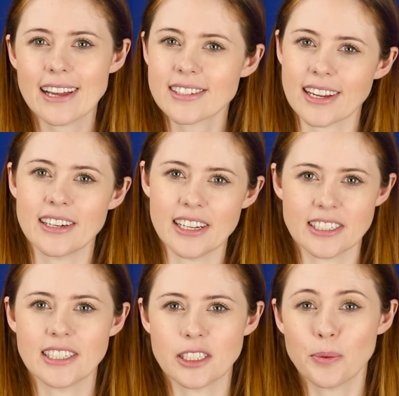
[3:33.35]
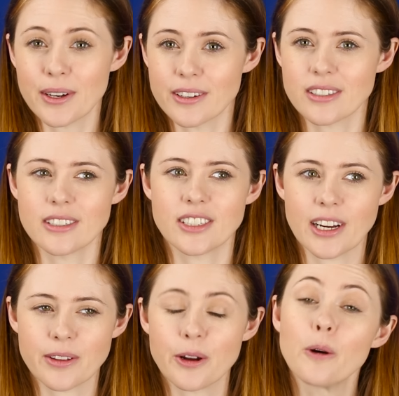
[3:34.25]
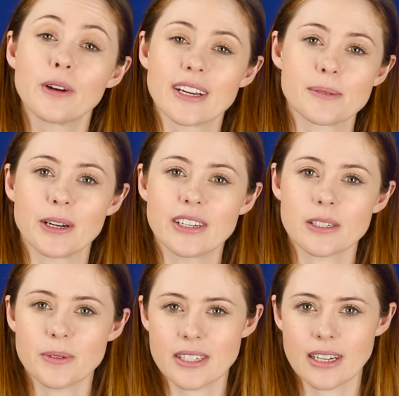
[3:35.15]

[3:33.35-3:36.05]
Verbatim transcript: I asked A D H D Twitter to share their own experience with